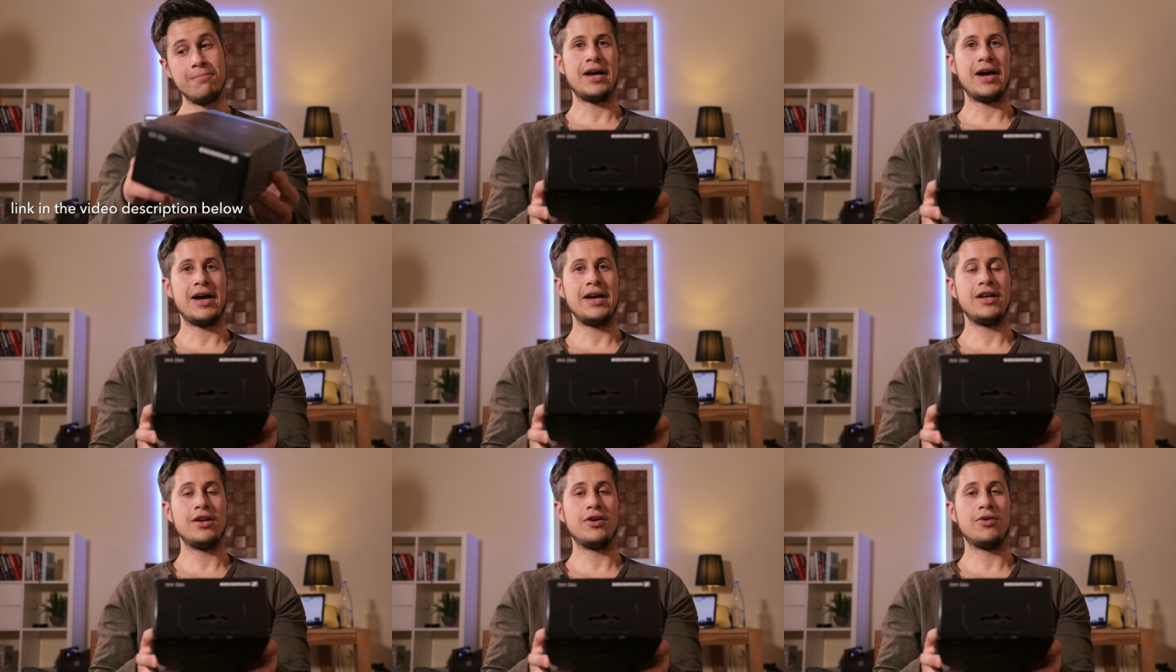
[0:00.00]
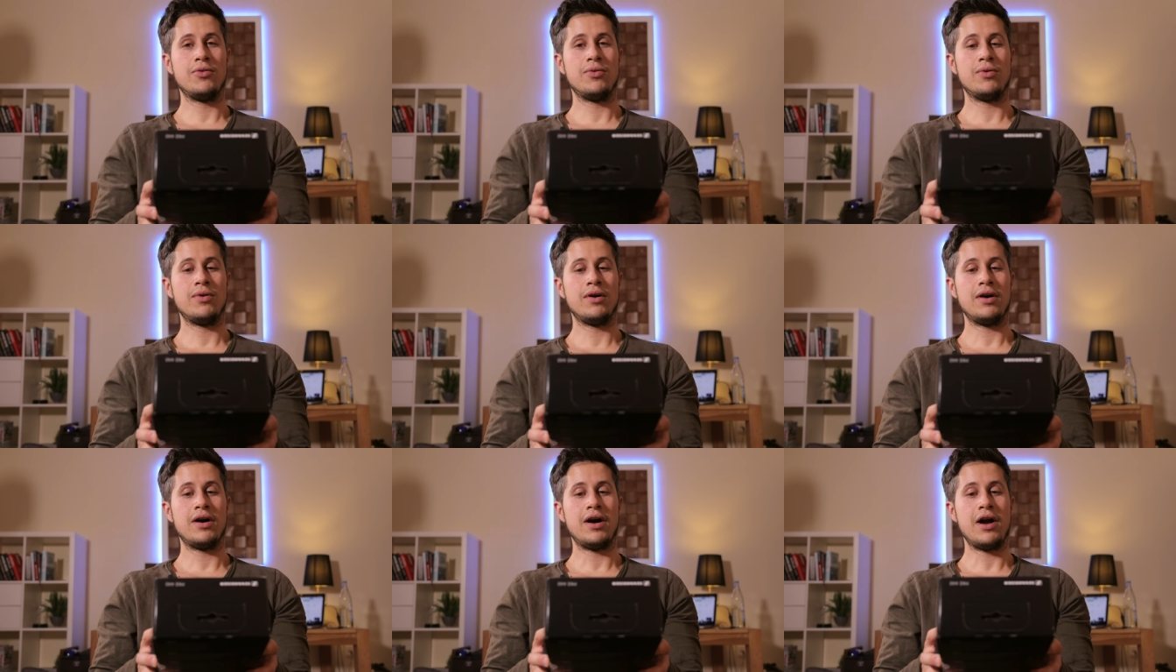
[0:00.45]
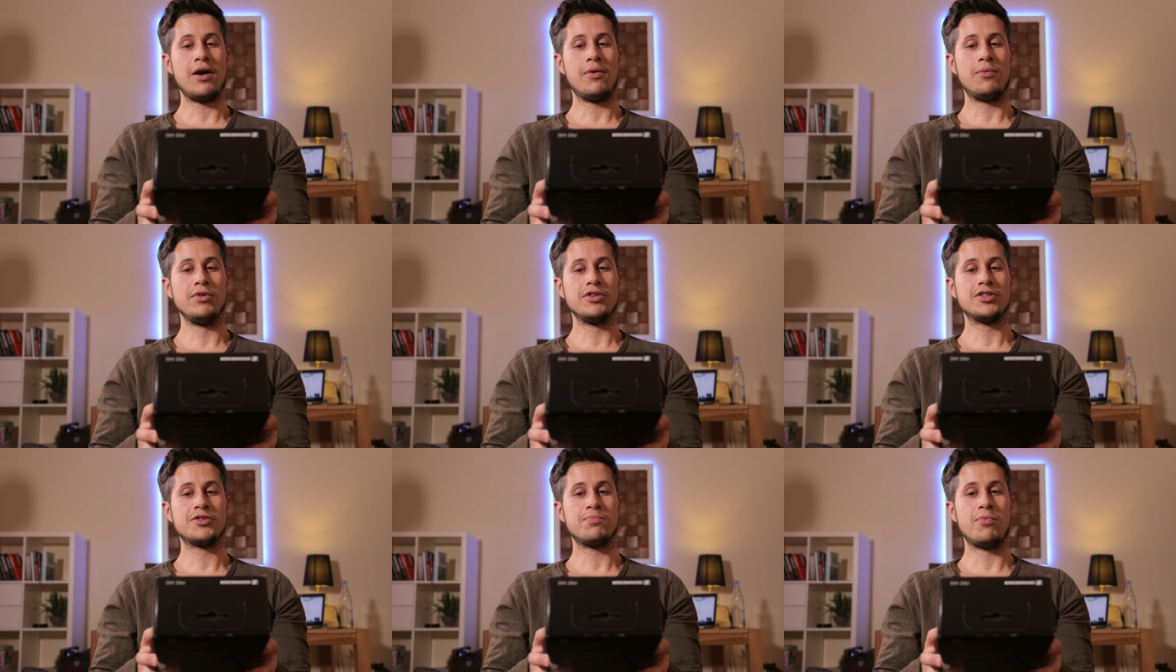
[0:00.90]
I know I
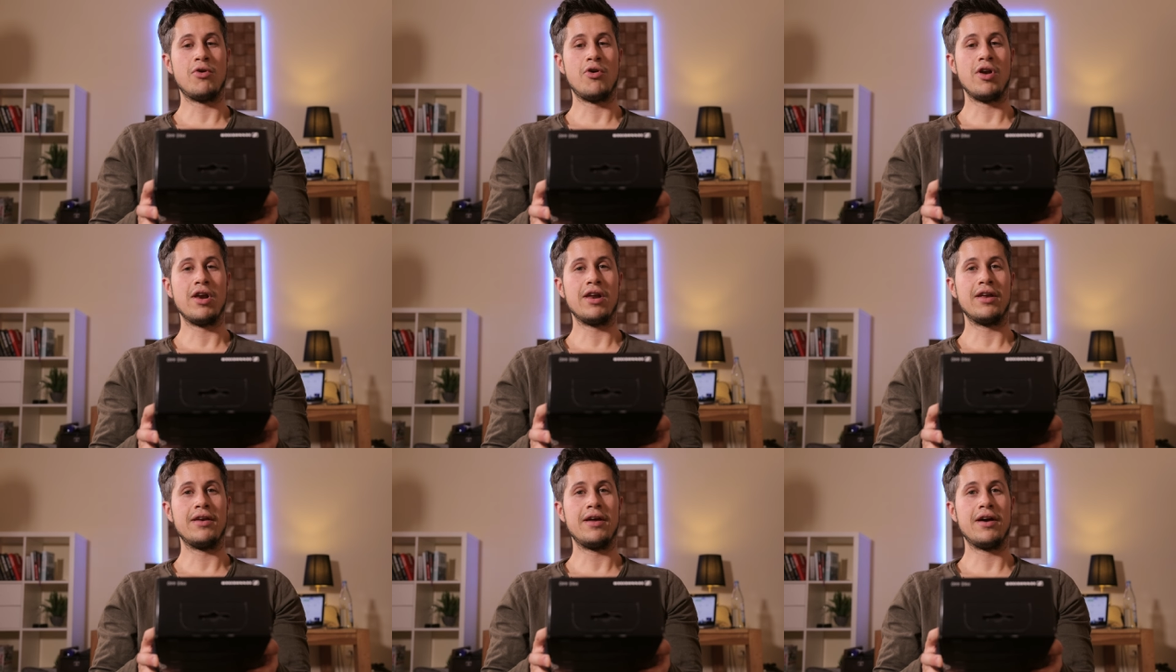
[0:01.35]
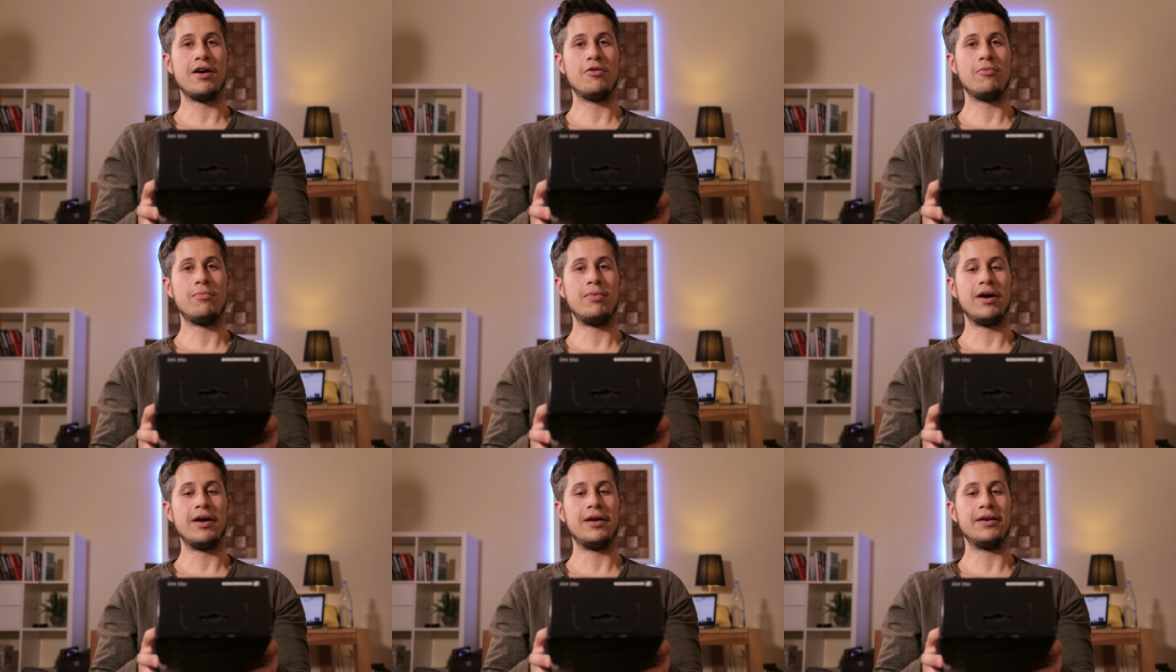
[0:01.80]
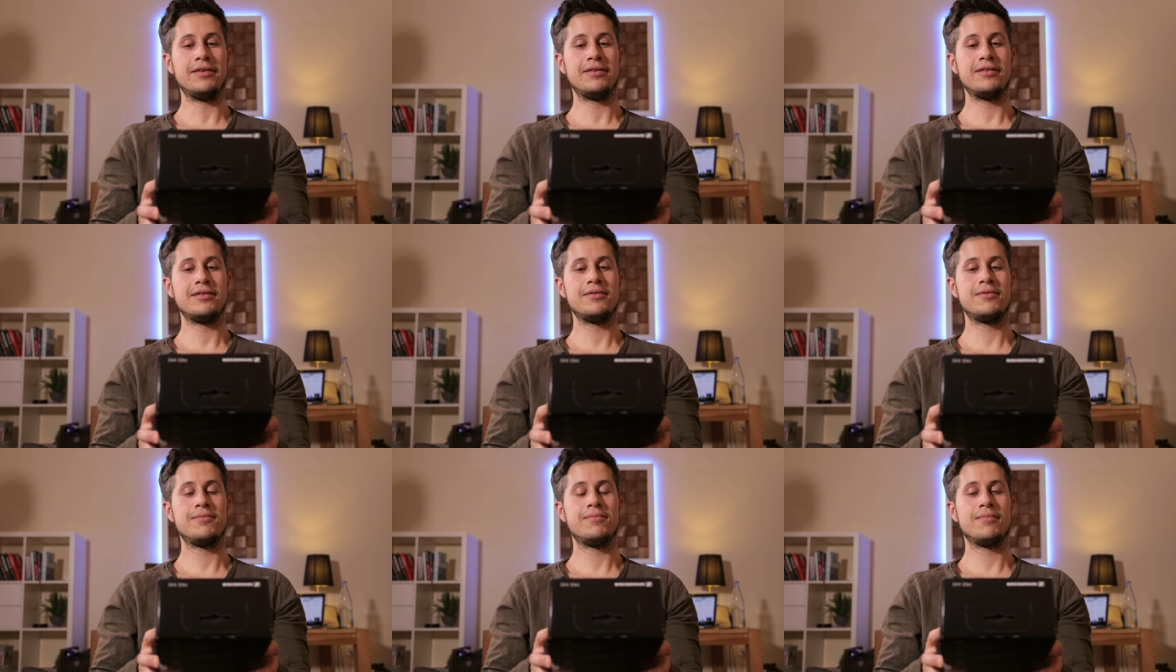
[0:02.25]
will spoiler now,
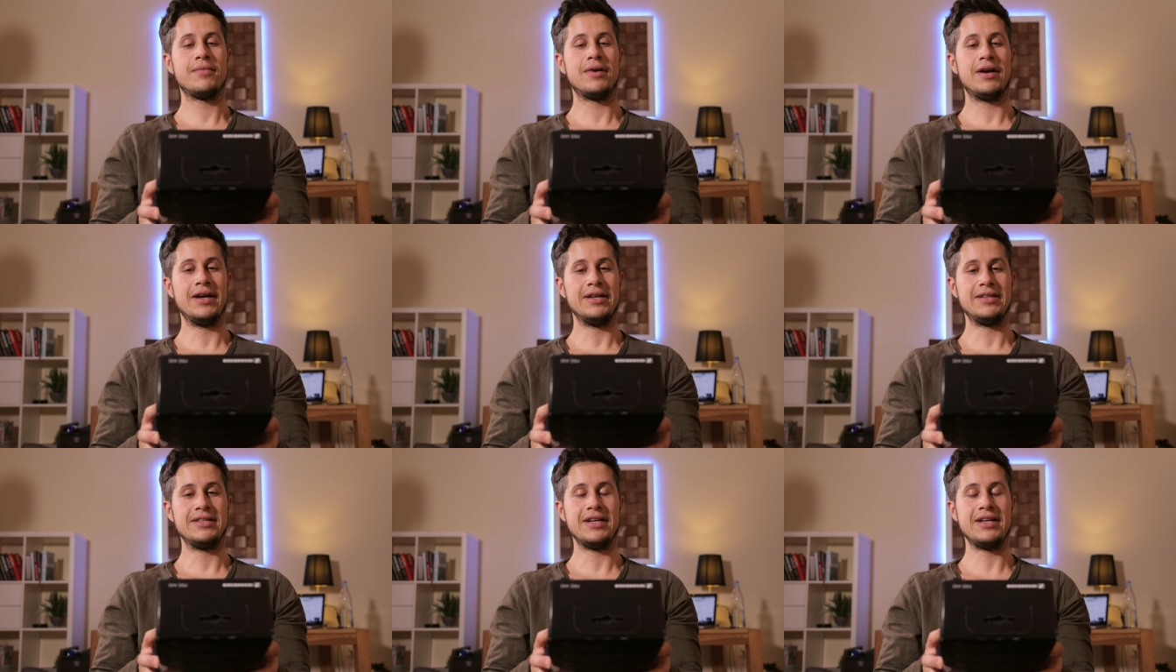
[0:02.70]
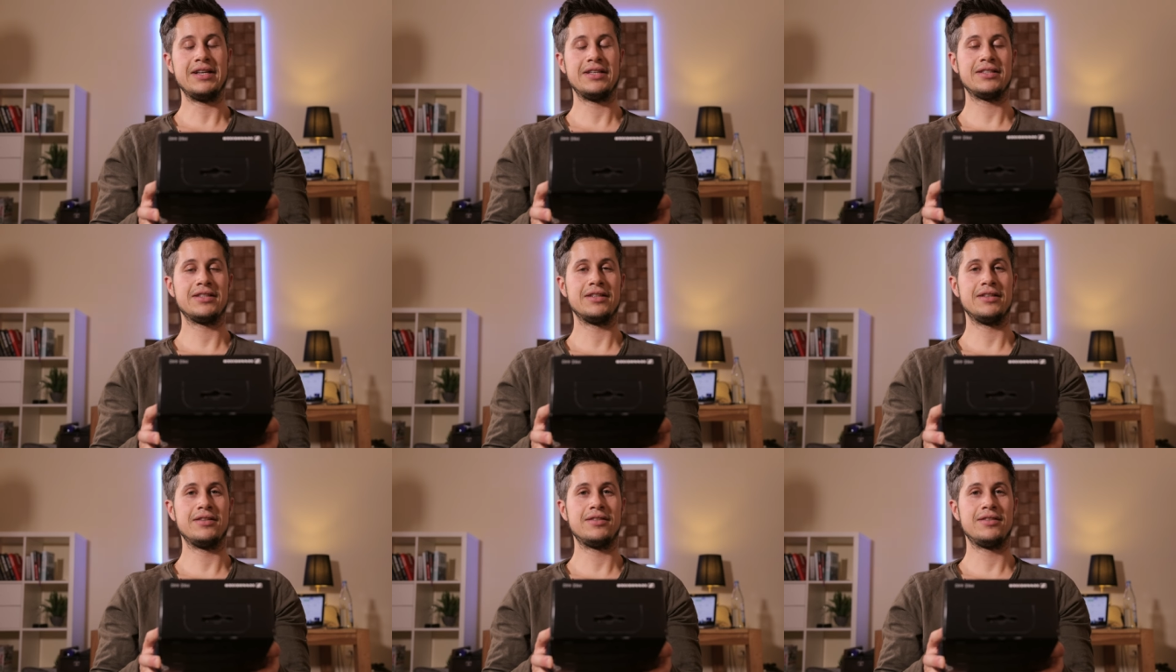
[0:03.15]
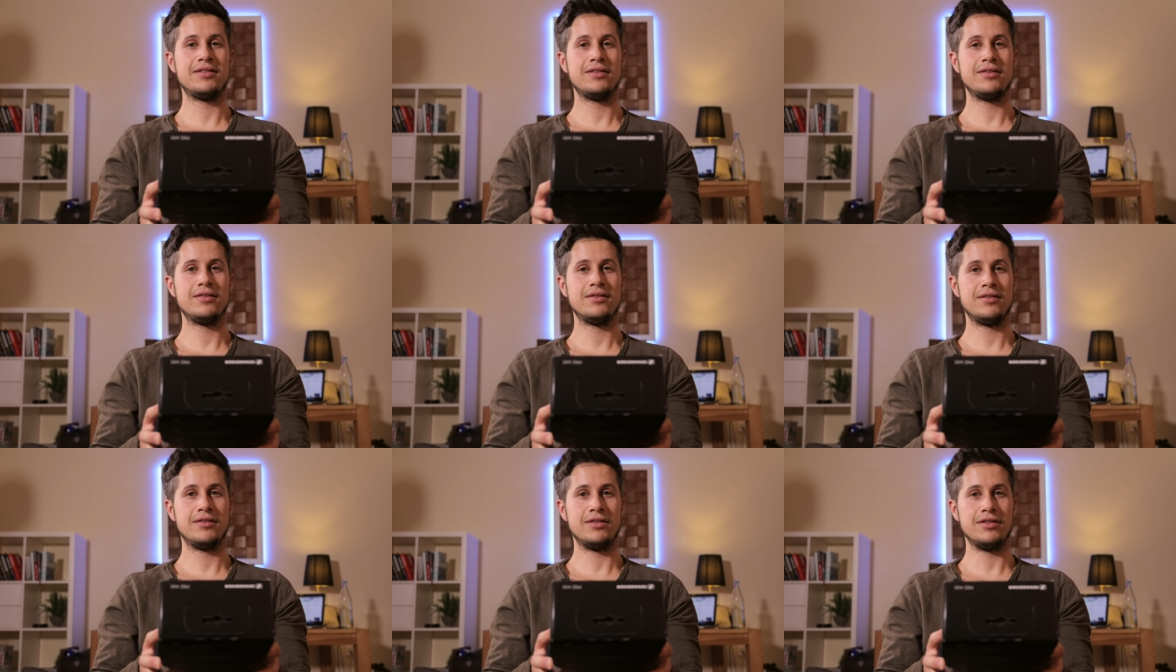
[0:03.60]
but I tested
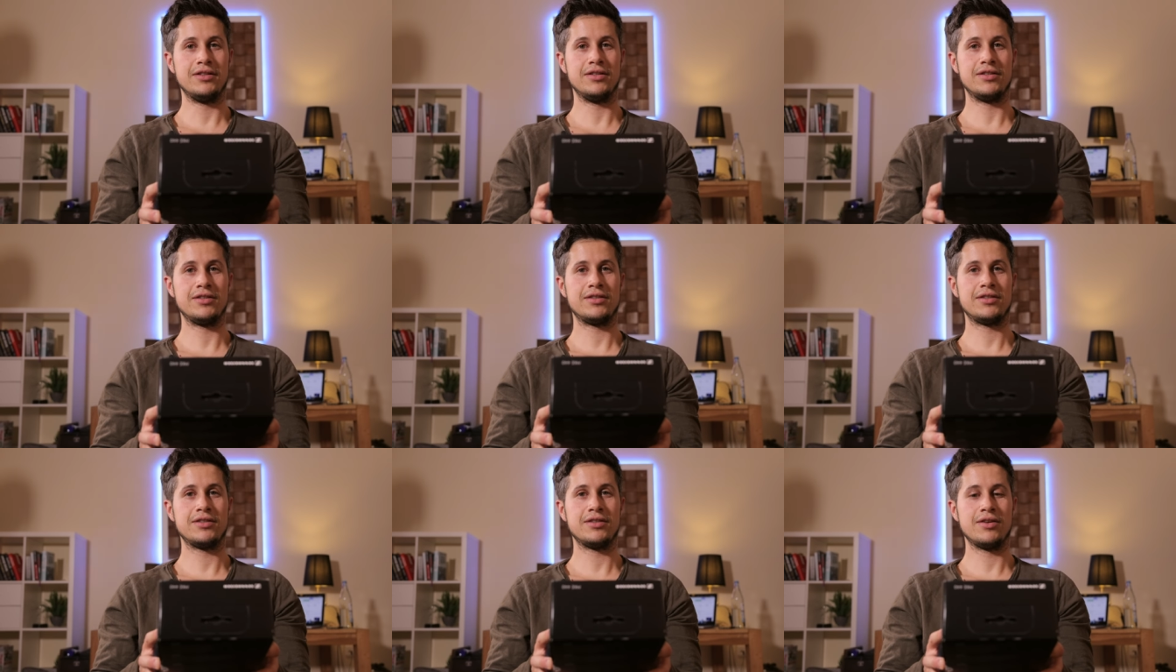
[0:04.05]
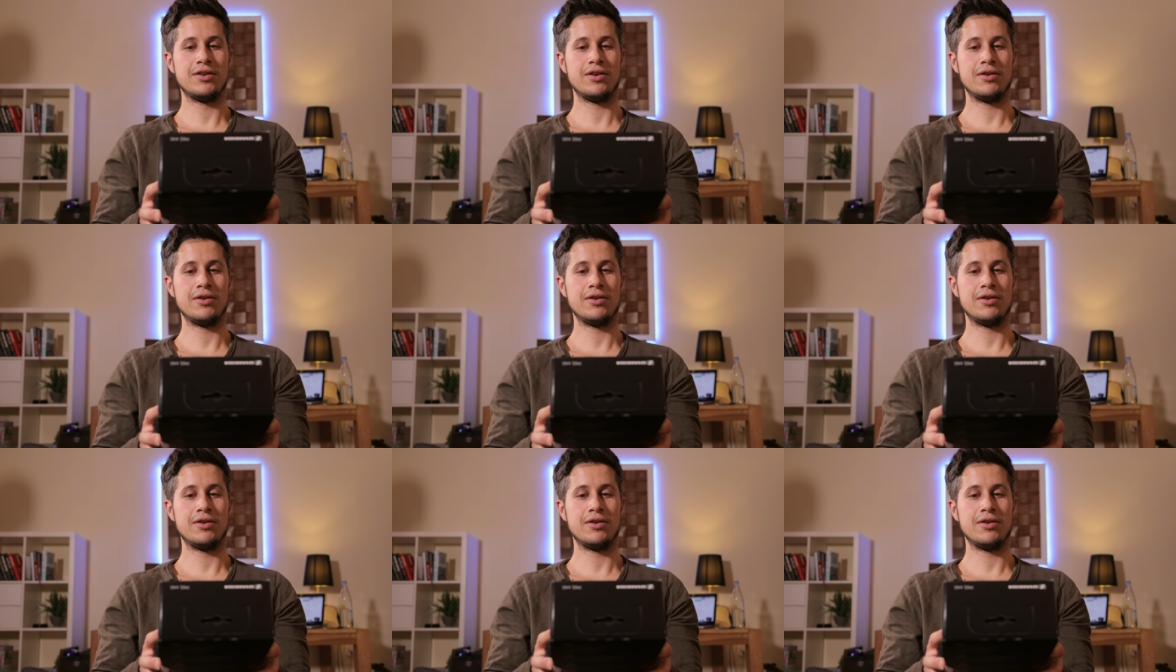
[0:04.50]
this